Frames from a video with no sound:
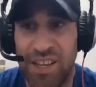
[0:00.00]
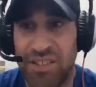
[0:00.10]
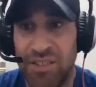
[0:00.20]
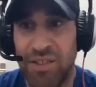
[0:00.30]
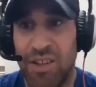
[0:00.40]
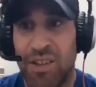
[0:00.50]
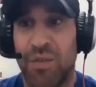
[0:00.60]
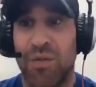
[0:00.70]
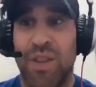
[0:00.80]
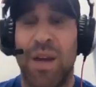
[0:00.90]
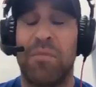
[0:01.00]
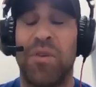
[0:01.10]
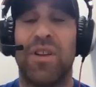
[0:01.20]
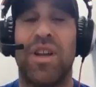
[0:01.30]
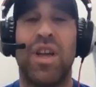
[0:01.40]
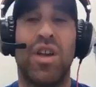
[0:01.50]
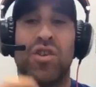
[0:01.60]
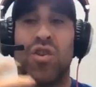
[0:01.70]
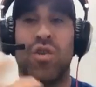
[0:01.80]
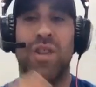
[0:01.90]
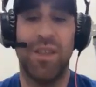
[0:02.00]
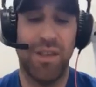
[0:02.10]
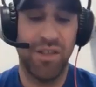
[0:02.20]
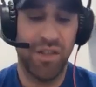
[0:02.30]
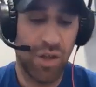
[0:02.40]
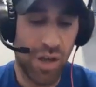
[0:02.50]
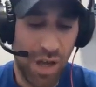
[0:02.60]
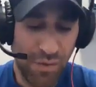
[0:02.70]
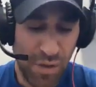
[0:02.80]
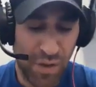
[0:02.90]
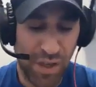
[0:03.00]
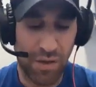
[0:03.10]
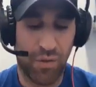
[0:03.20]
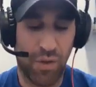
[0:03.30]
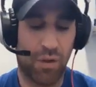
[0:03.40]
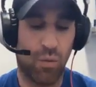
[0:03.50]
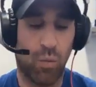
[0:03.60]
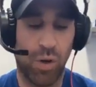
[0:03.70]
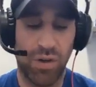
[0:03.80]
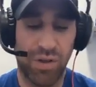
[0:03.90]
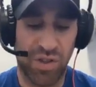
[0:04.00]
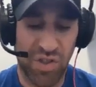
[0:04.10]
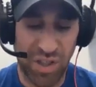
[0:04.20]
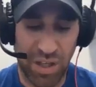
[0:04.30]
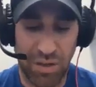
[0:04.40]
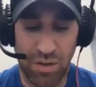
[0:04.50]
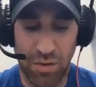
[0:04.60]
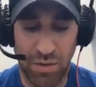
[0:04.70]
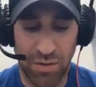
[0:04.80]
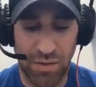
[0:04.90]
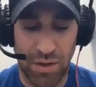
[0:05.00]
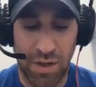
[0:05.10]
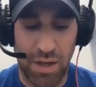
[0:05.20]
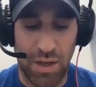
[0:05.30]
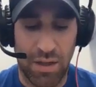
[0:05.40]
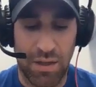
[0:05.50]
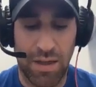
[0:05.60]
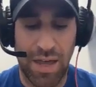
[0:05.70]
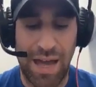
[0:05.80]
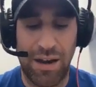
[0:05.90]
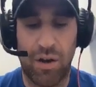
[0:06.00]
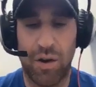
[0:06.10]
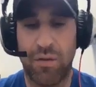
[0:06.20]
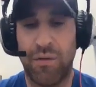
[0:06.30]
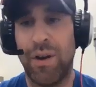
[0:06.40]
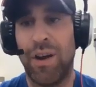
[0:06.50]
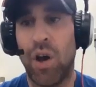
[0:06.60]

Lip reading: I still yell at you for that. But so you have to think of, like, what are the skills that are very